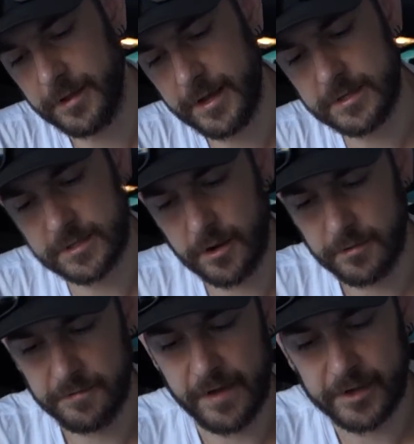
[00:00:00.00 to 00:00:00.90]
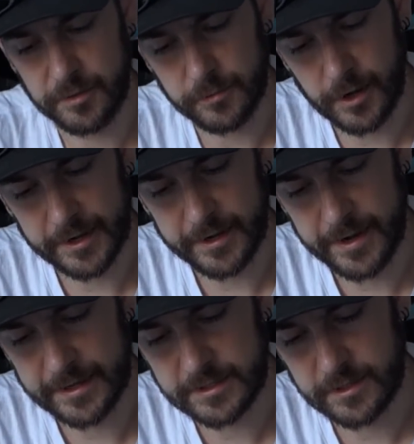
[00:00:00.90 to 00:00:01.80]
there, so your vacuum line
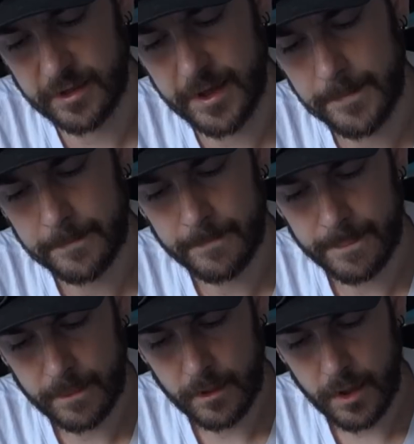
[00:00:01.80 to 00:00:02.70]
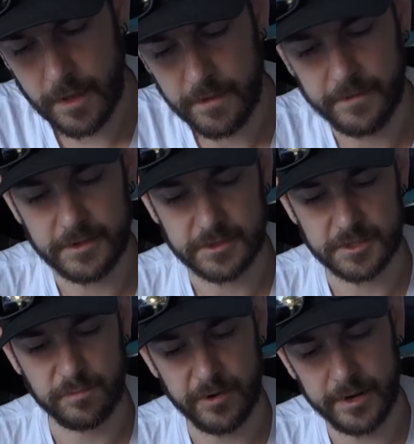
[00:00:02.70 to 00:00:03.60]
connects to there. And then there's the
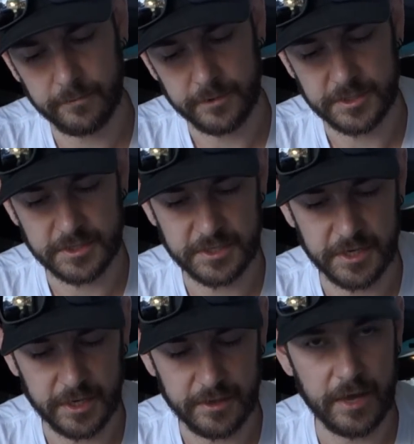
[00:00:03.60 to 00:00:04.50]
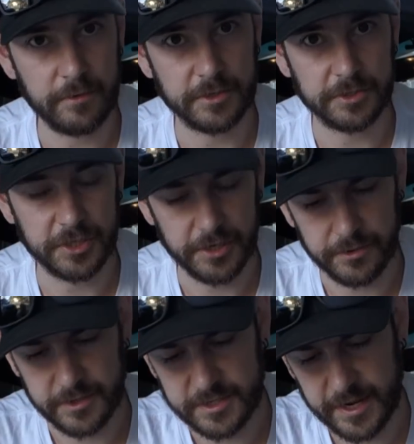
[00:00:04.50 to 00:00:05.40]
spring, which is sitting in there, which I'll show you
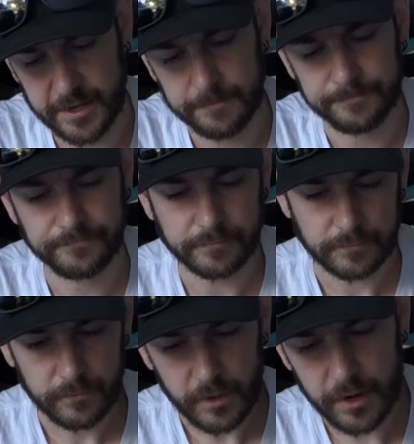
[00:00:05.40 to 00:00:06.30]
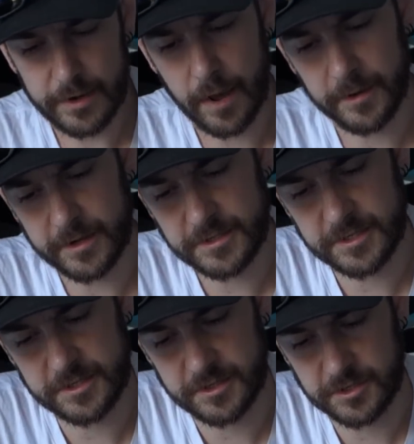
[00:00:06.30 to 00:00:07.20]
in a second. Now, because
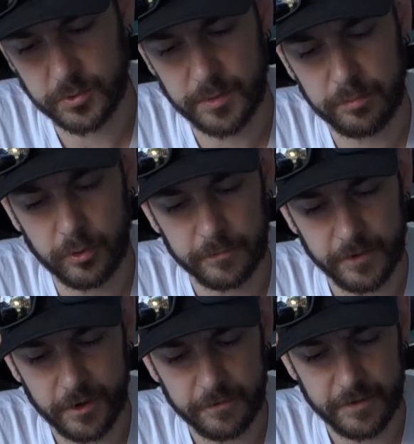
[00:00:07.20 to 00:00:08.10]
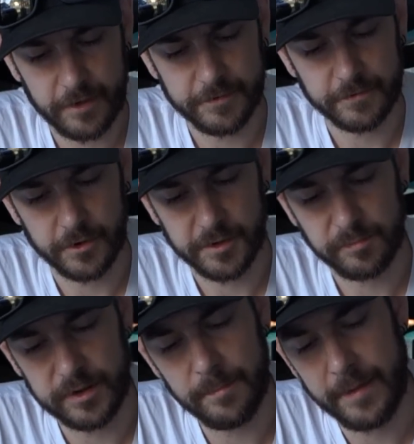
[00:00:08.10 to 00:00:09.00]
this is a twin port blower valve, you've got your
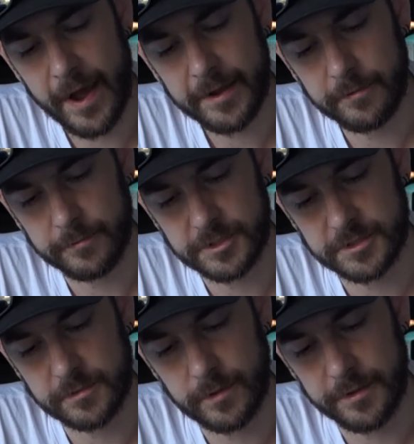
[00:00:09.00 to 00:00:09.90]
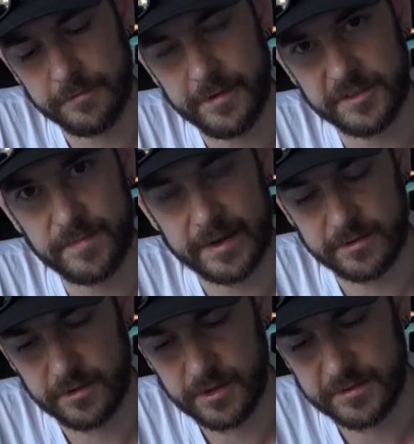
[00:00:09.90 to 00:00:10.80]
plumb back, which is the one that vents back
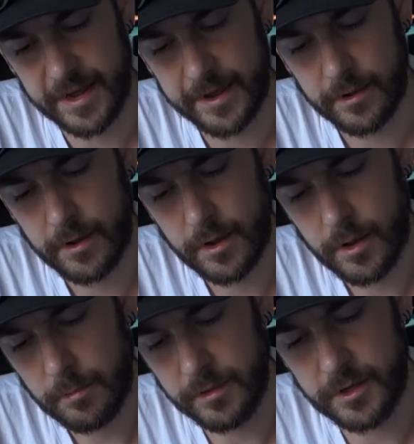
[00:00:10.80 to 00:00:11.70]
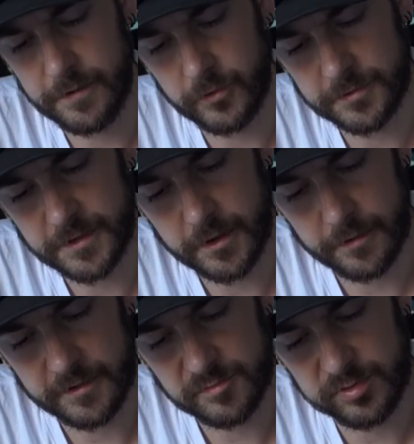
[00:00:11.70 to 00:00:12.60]
to the intake, but then you've also
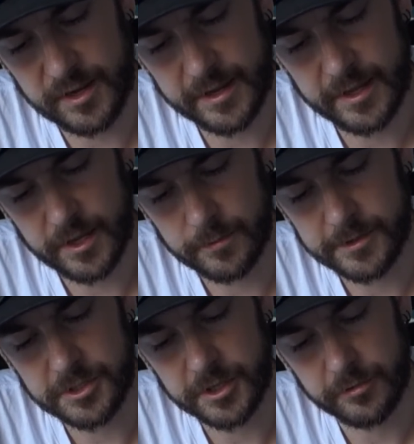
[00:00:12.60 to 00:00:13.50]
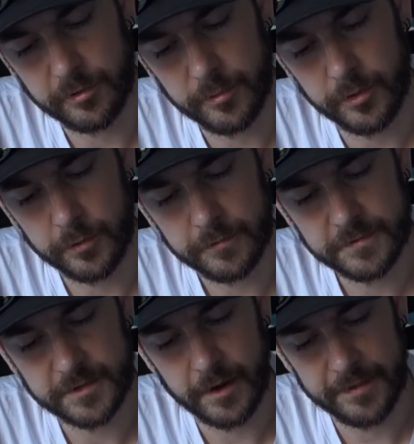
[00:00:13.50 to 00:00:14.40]
got this plug here, which you can remove.
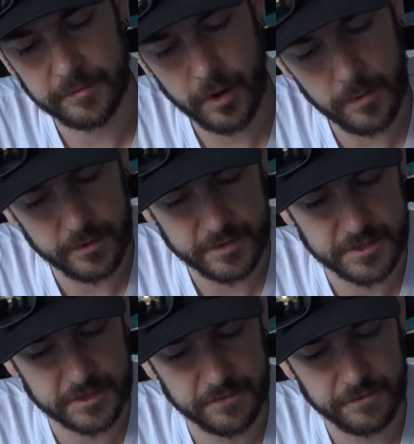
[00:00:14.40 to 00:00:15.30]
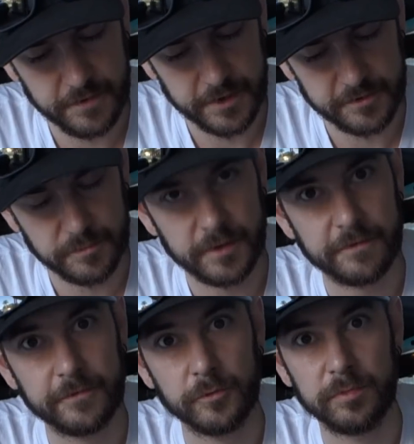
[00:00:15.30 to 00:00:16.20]
So at the moment, this is configured to be
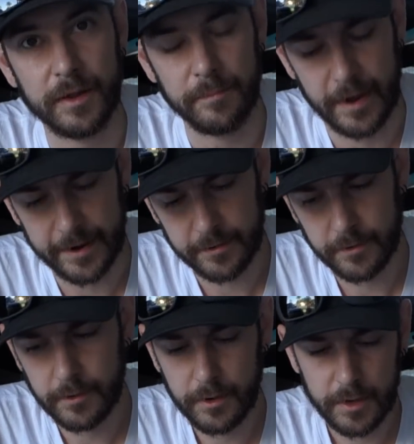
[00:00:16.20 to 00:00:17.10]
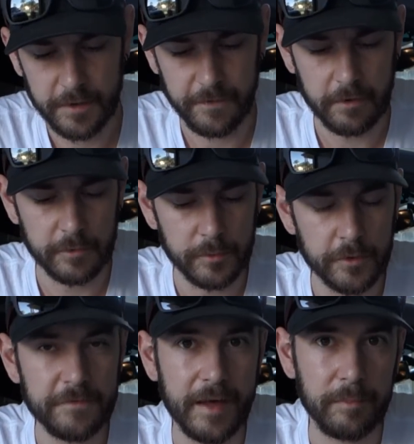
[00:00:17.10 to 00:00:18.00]
full plumb back. If I
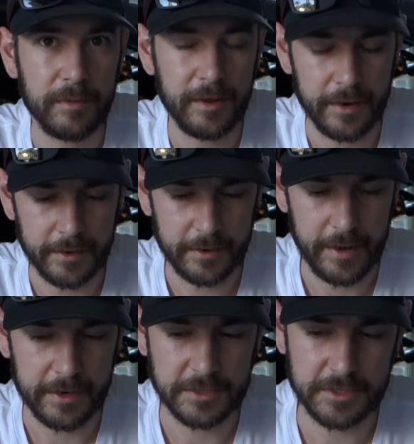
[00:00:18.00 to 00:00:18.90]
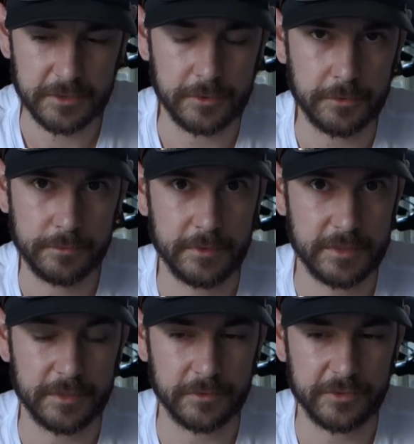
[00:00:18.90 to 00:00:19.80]
remove that plug and install
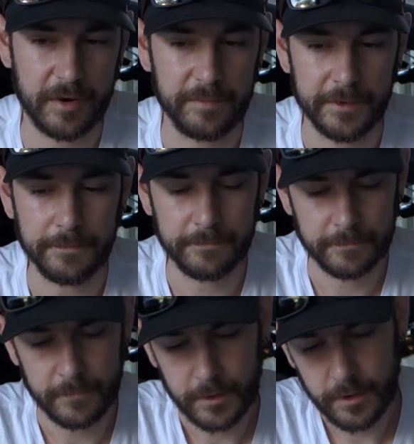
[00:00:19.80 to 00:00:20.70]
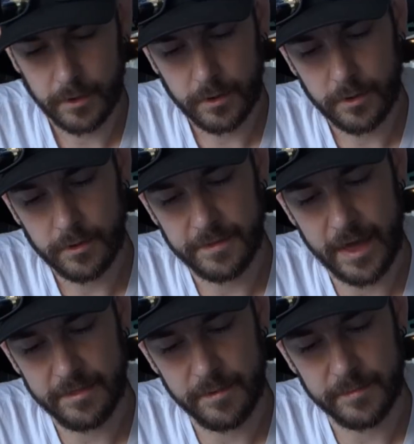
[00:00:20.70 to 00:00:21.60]
this little trumpet,
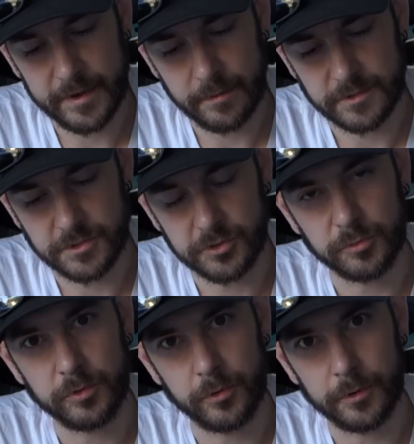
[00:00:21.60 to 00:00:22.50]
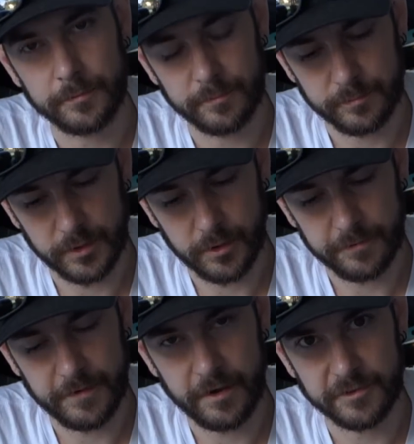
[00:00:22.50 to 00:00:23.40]
that then becomes a dual port
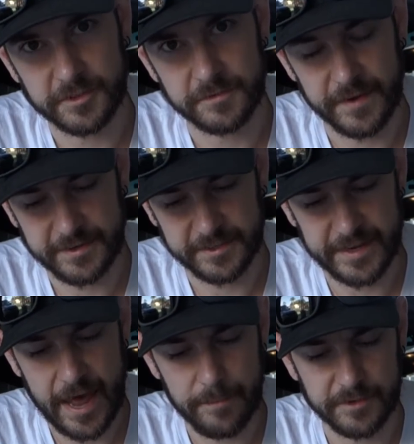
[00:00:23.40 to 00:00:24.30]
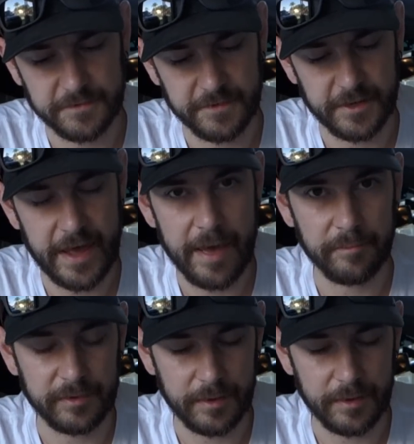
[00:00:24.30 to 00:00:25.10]
blower valve, which is venting to atmosphere and